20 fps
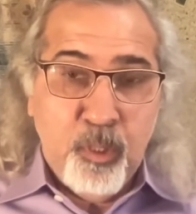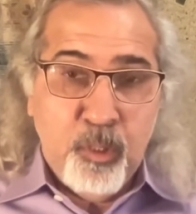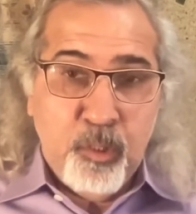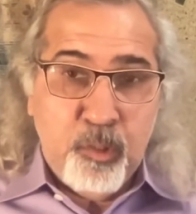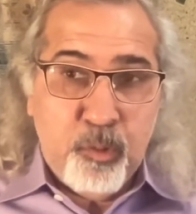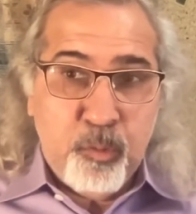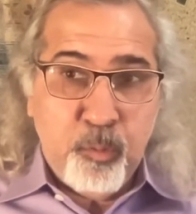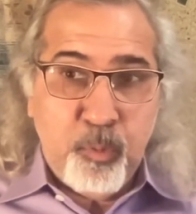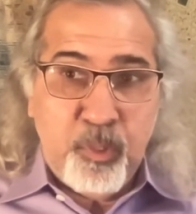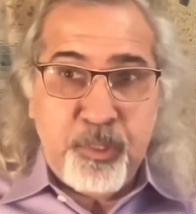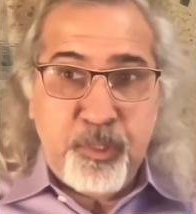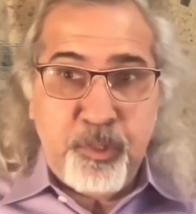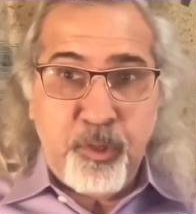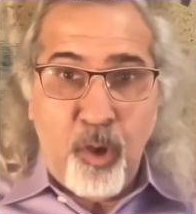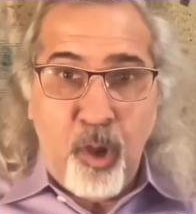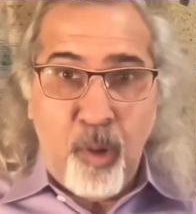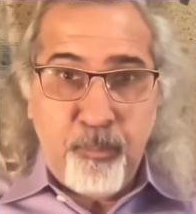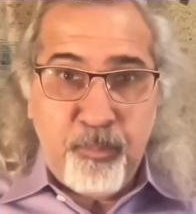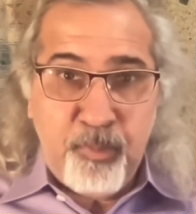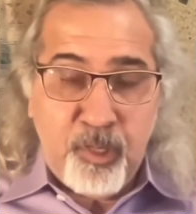to
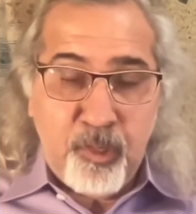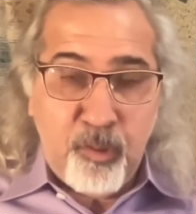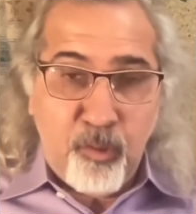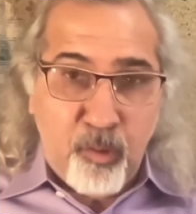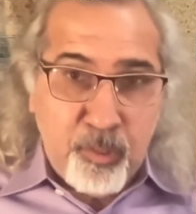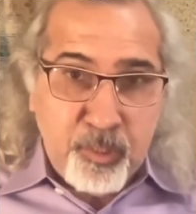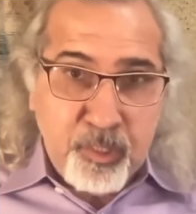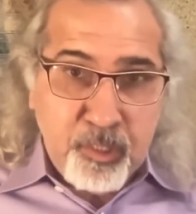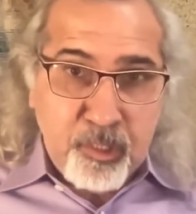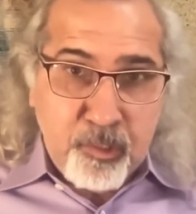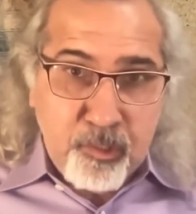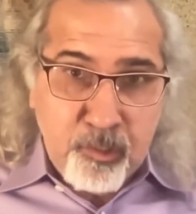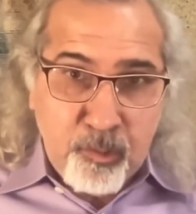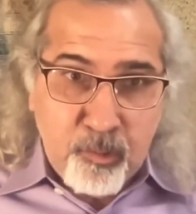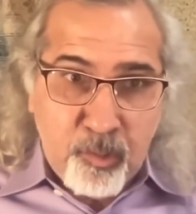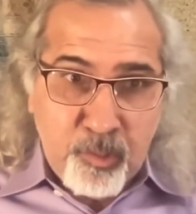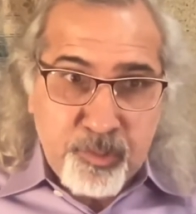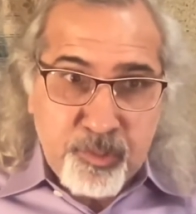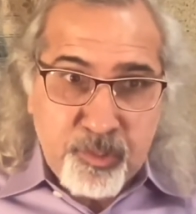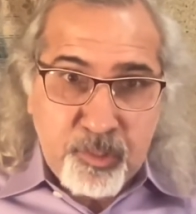adopt a non
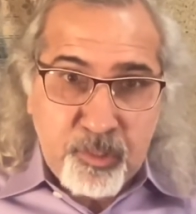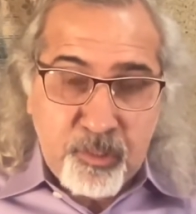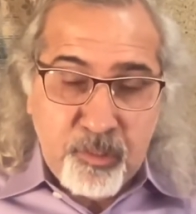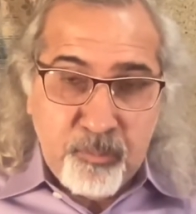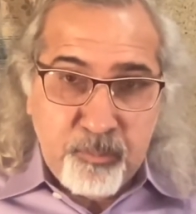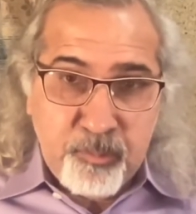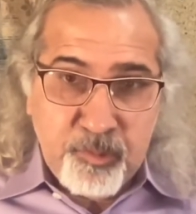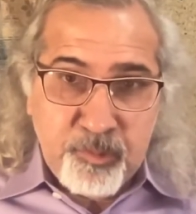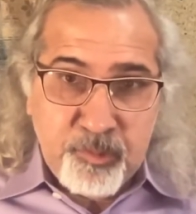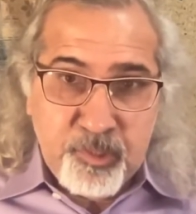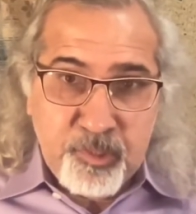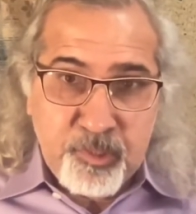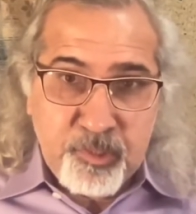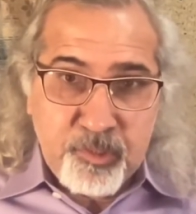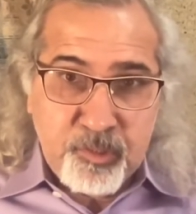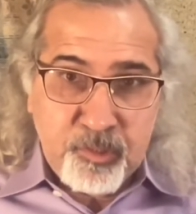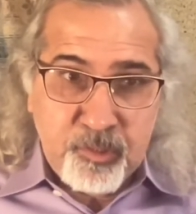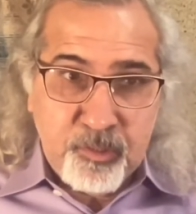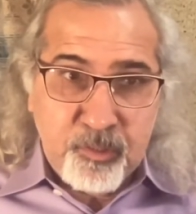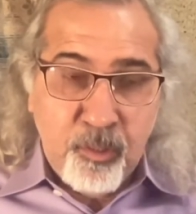ideological
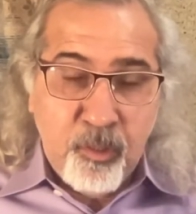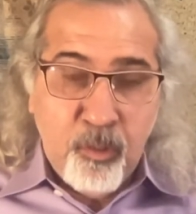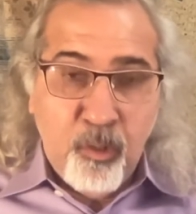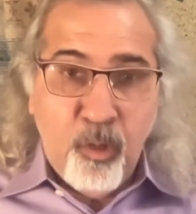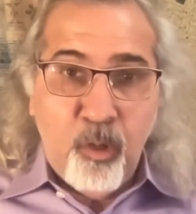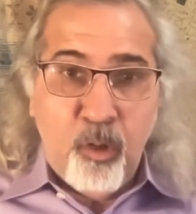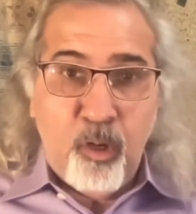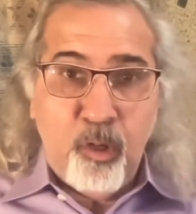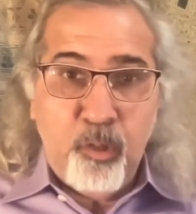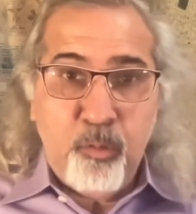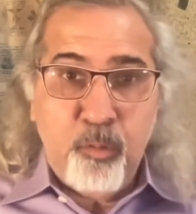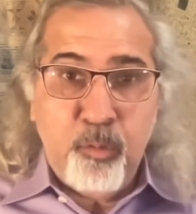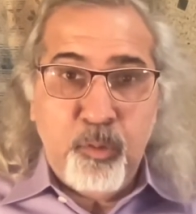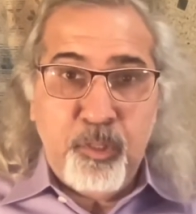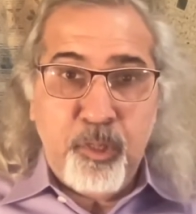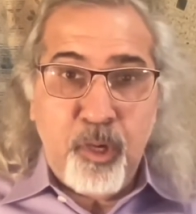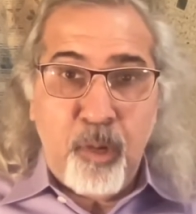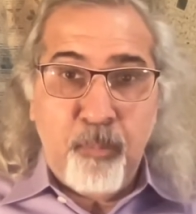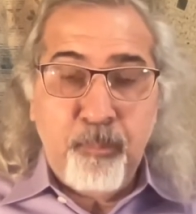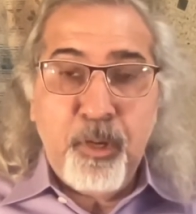position or to
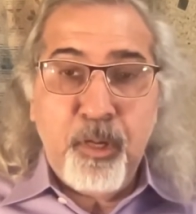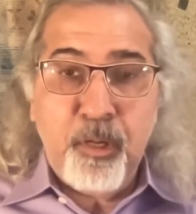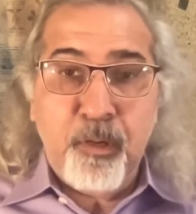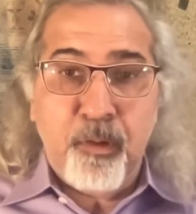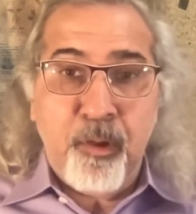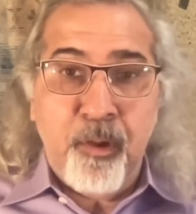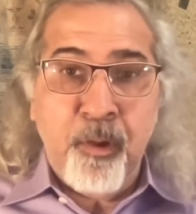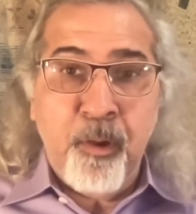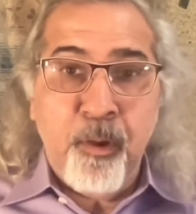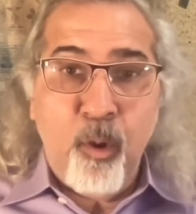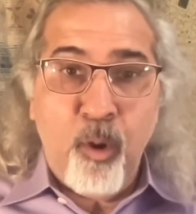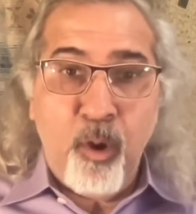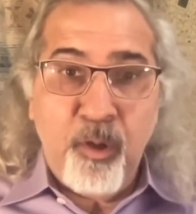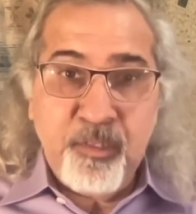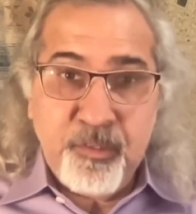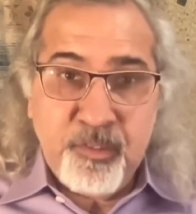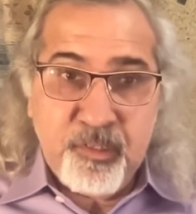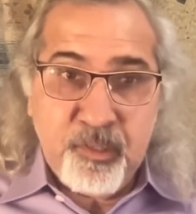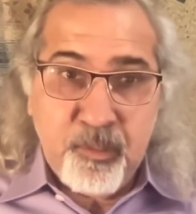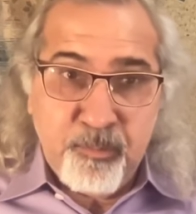adopt a non
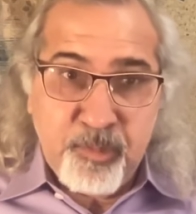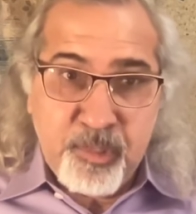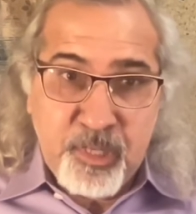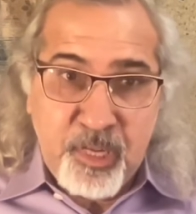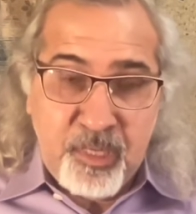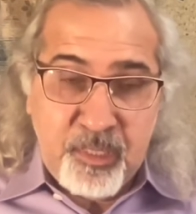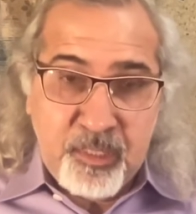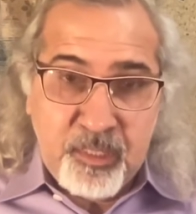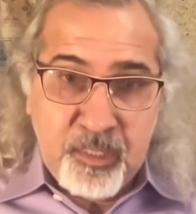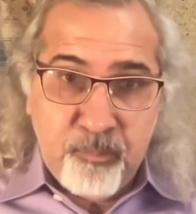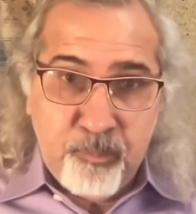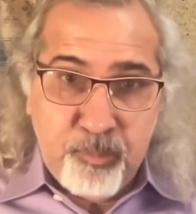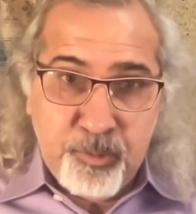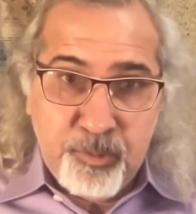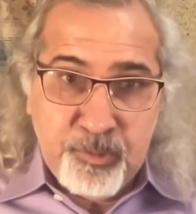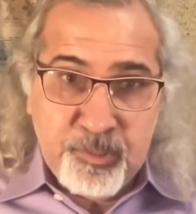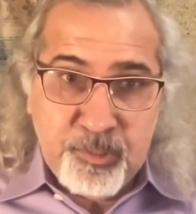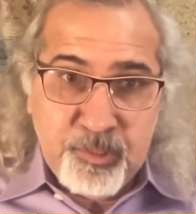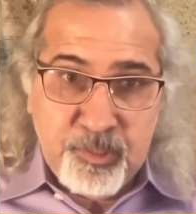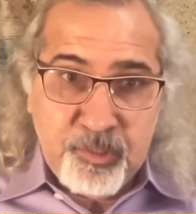subjective
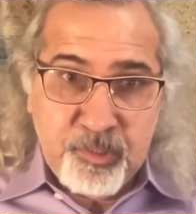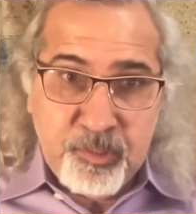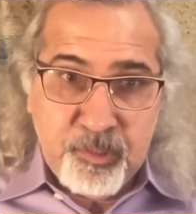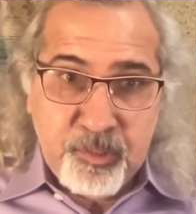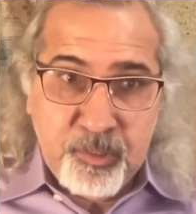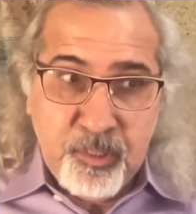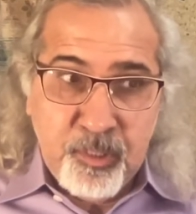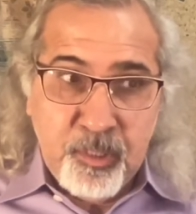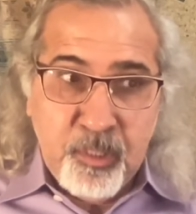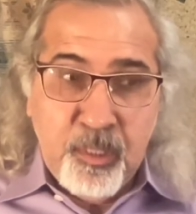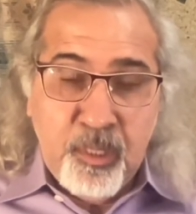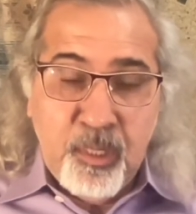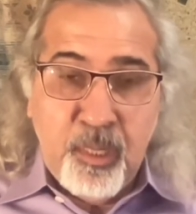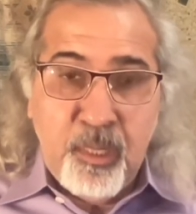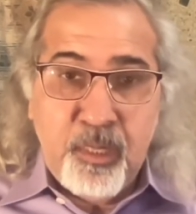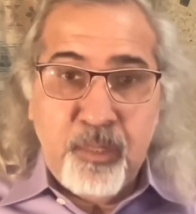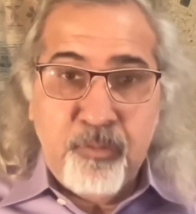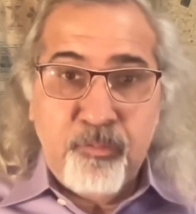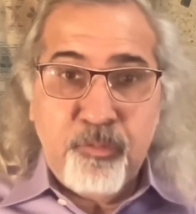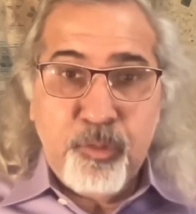position? And
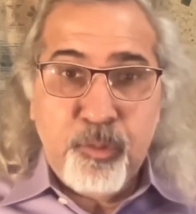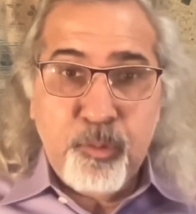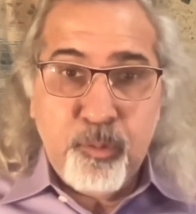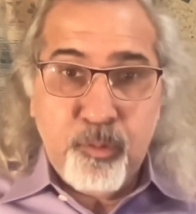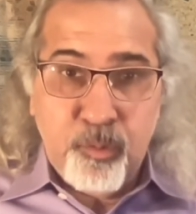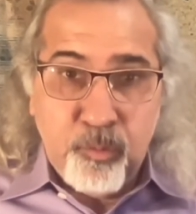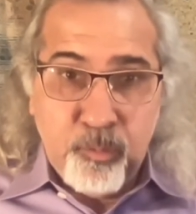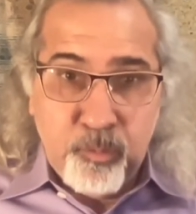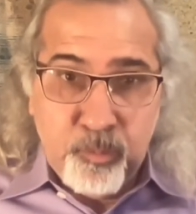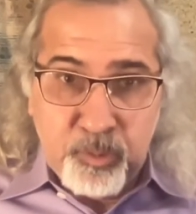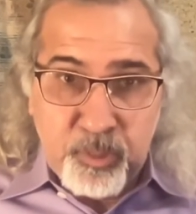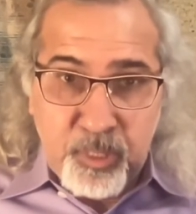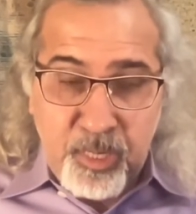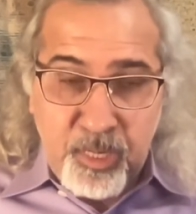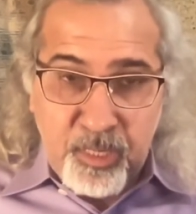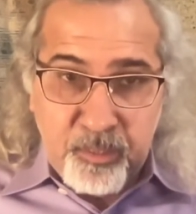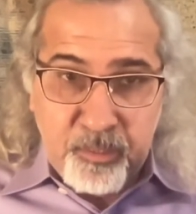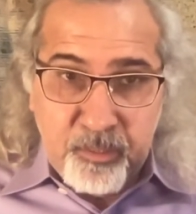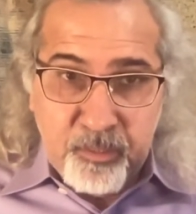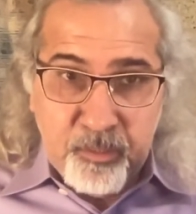if you do
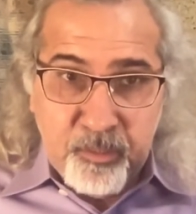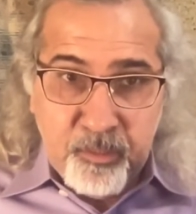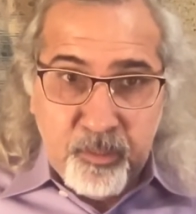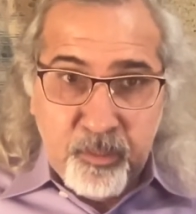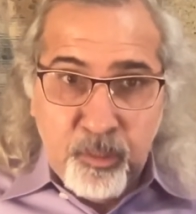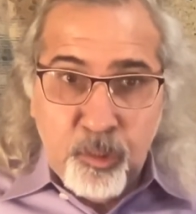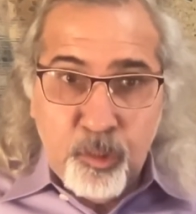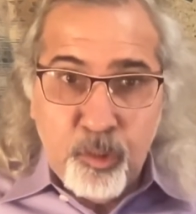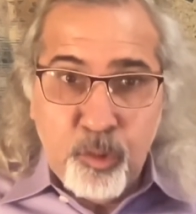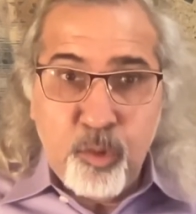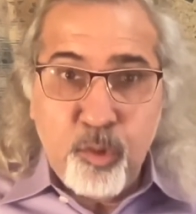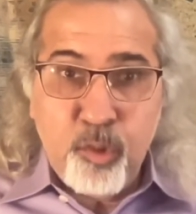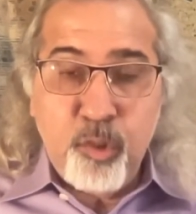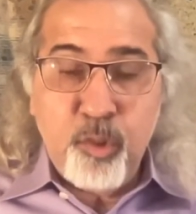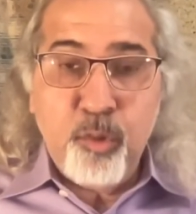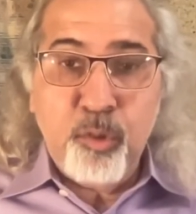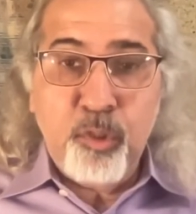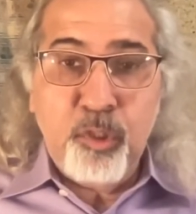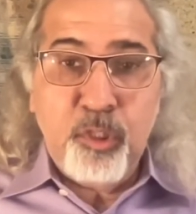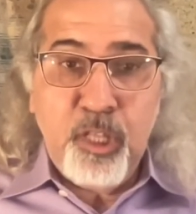that, do
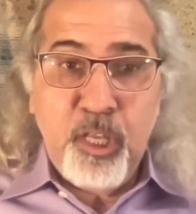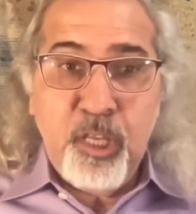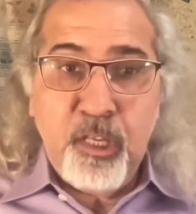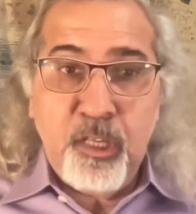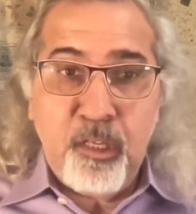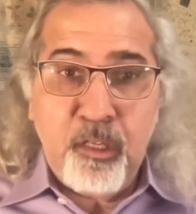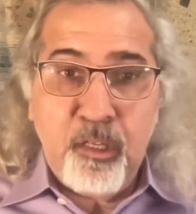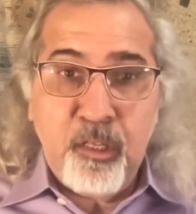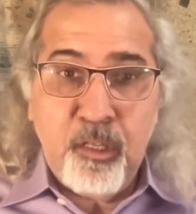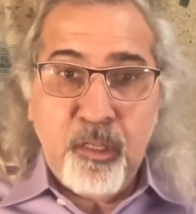you think